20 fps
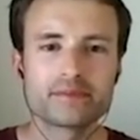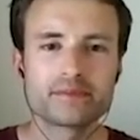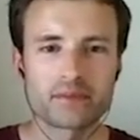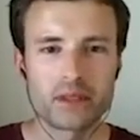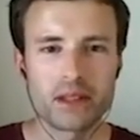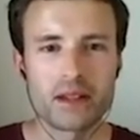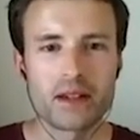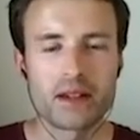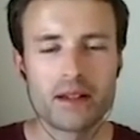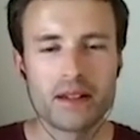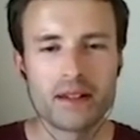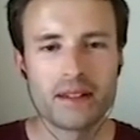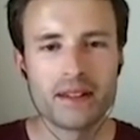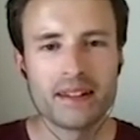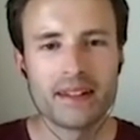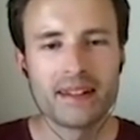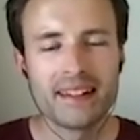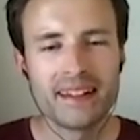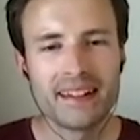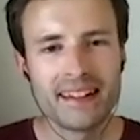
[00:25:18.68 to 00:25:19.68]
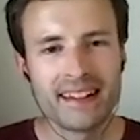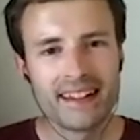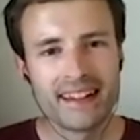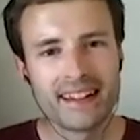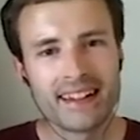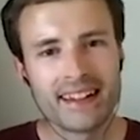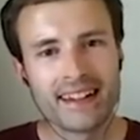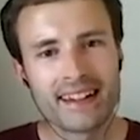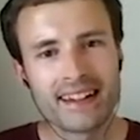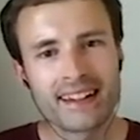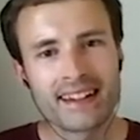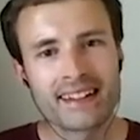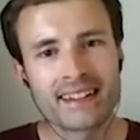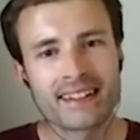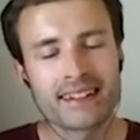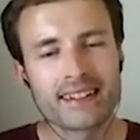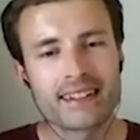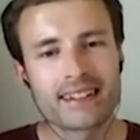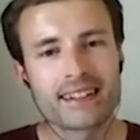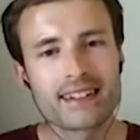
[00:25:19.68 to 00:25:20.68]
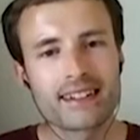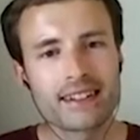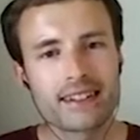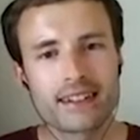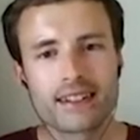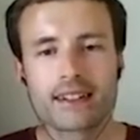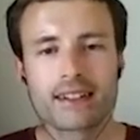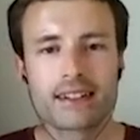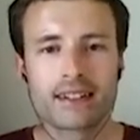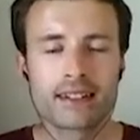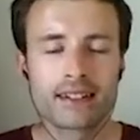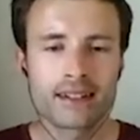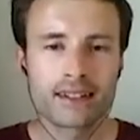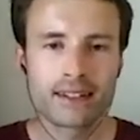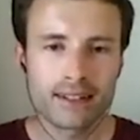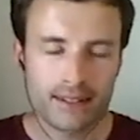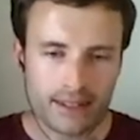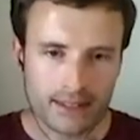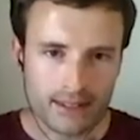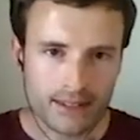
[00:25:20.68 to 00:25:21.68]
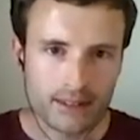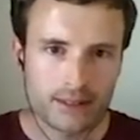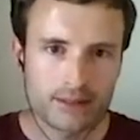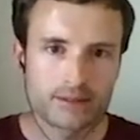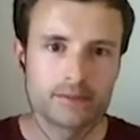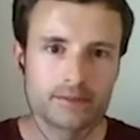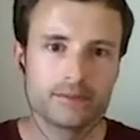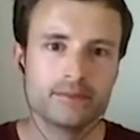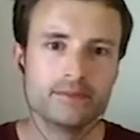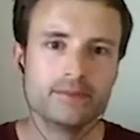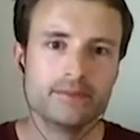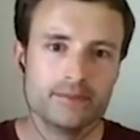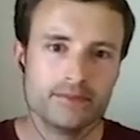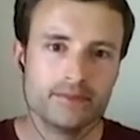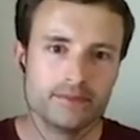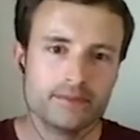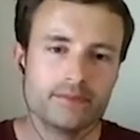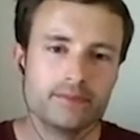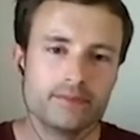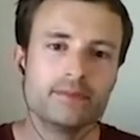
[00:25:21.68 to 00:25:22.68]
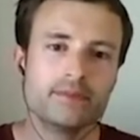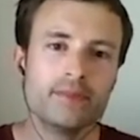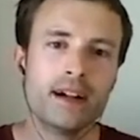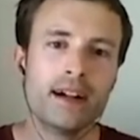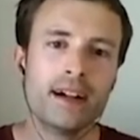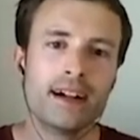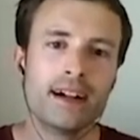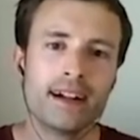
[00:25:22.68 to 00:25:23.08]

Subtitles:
(silent)